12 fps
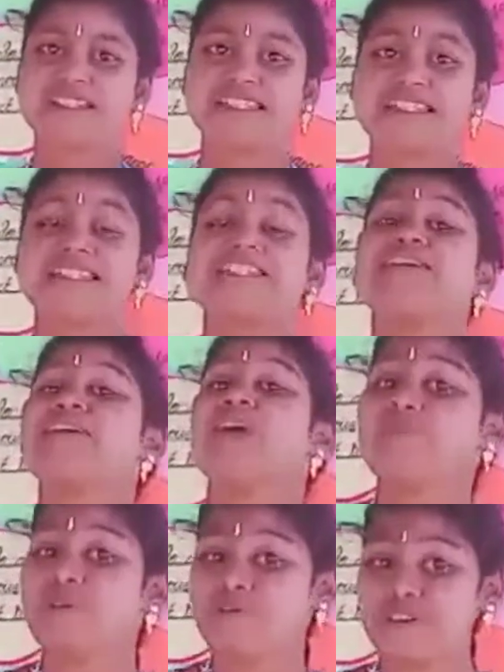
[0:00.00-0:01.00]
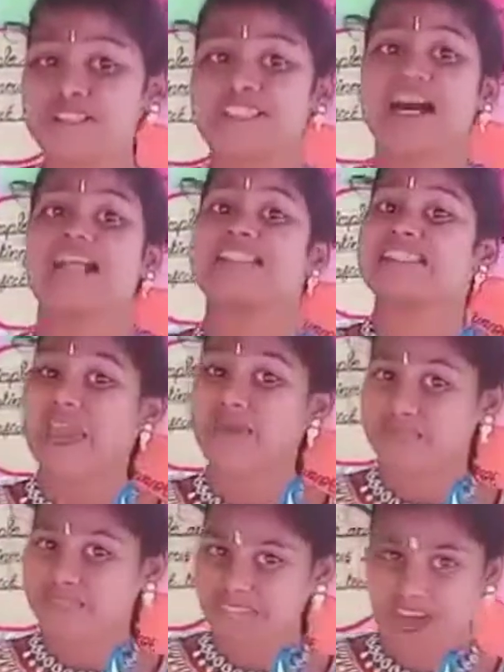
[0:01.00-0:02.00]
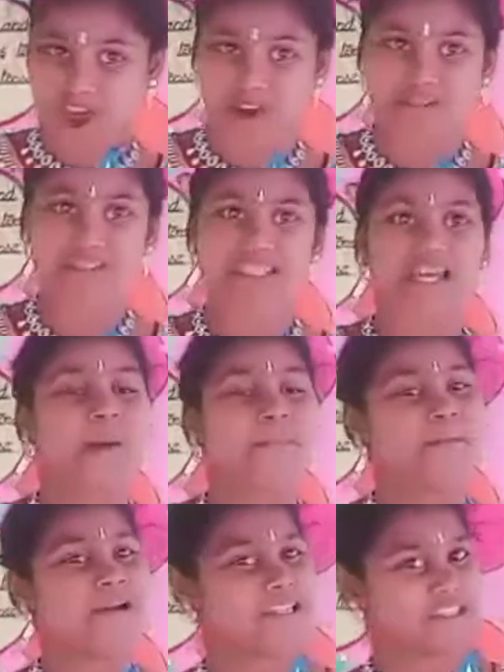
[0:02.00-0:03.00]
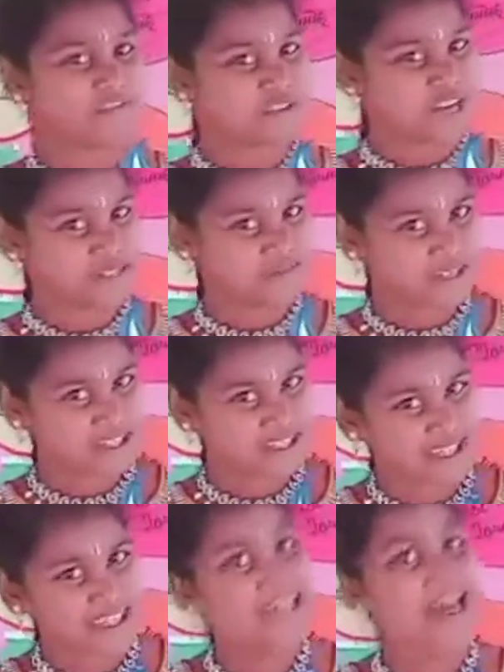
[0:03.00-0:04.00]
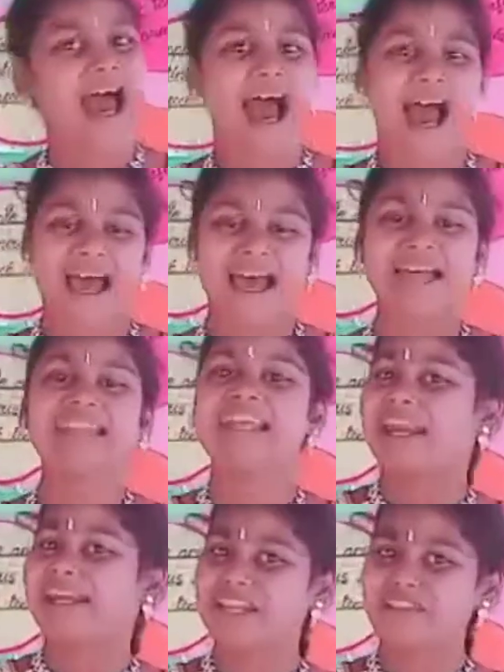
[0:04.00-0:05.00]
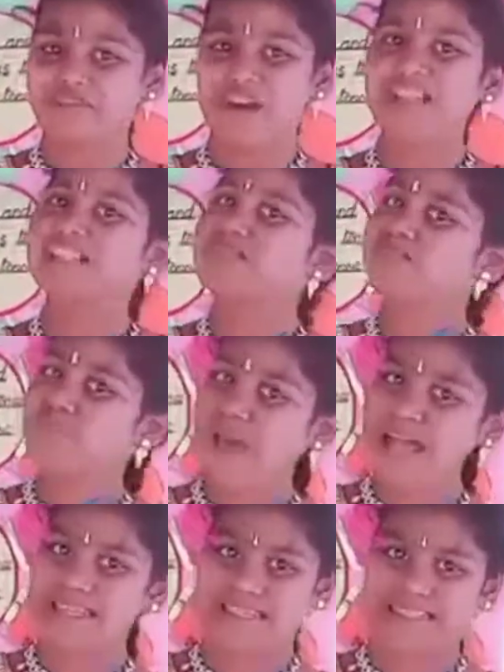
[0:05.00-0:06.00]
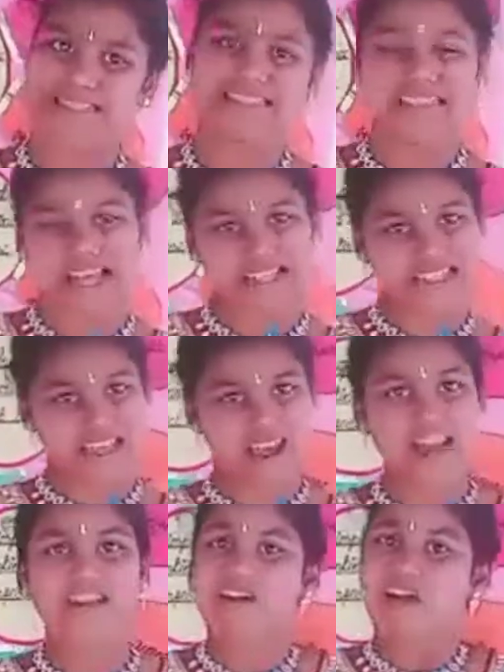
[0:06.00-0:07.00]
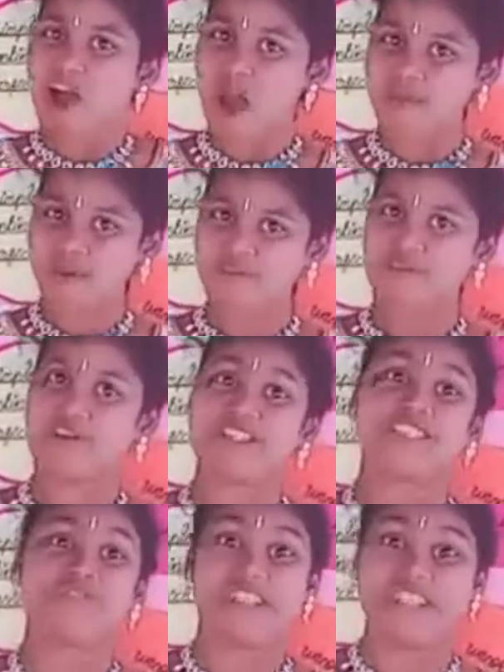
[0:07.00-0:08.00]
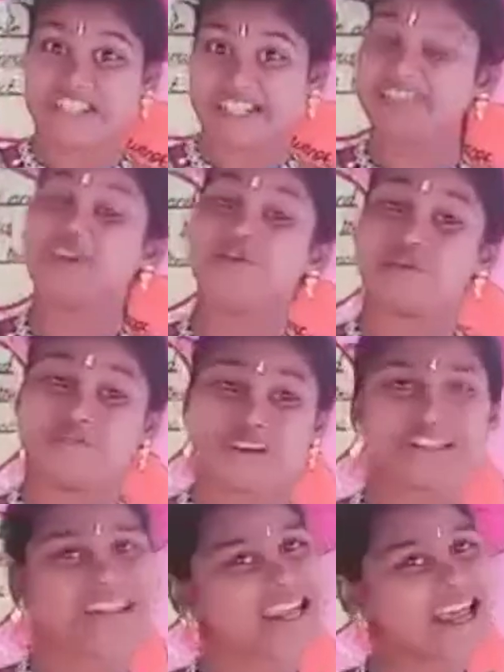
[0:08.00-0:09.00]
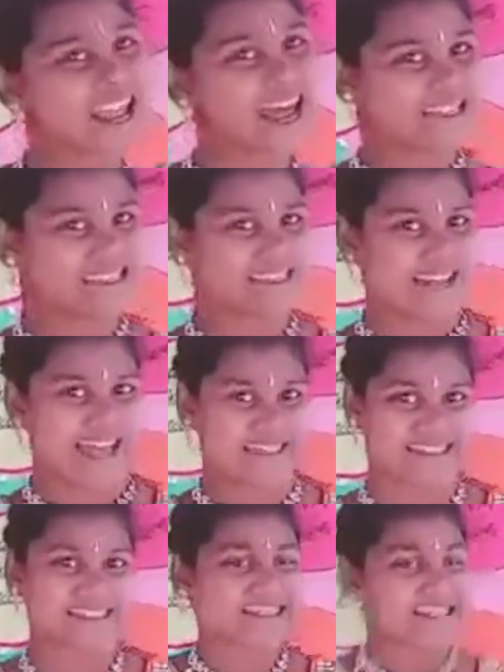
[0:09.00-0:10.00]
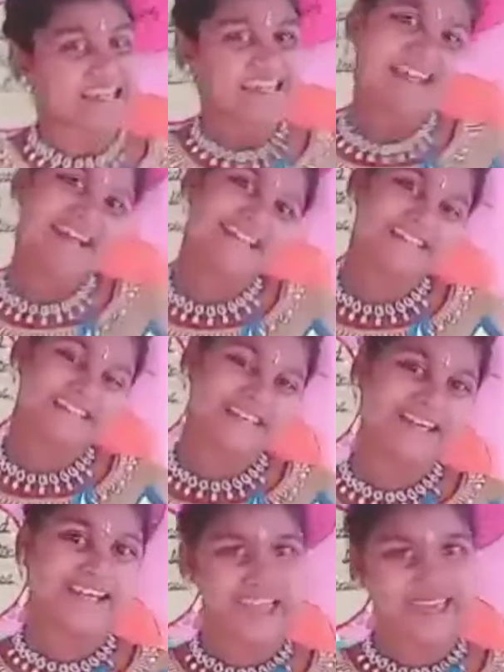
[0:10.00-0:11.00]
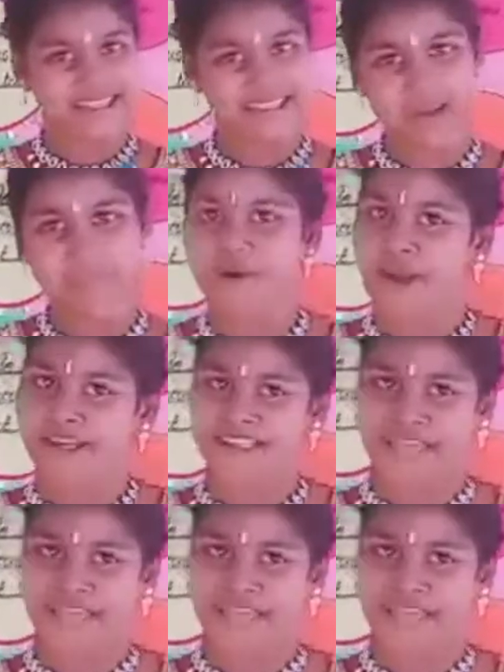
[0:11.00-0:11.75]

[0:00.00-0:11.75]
Homophones are same sound but different meaning and different spelling. That's our homophones. We read homophones in the last class. Let us read some more examples.